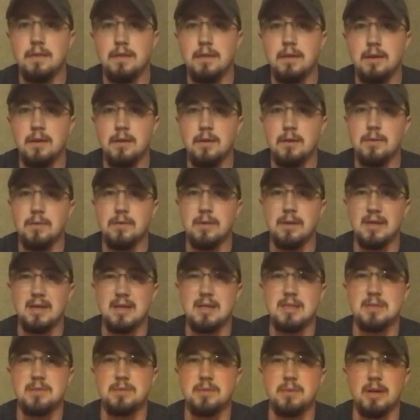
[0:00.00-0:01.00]
they
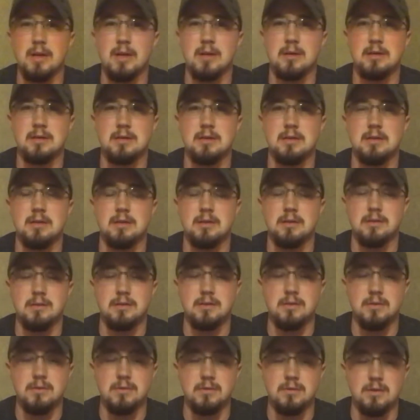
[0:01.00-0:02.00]
got some practice in there
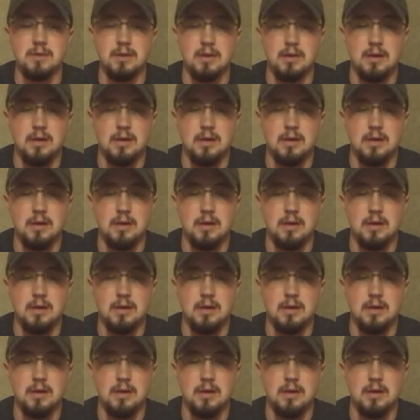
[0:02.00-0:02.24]
too.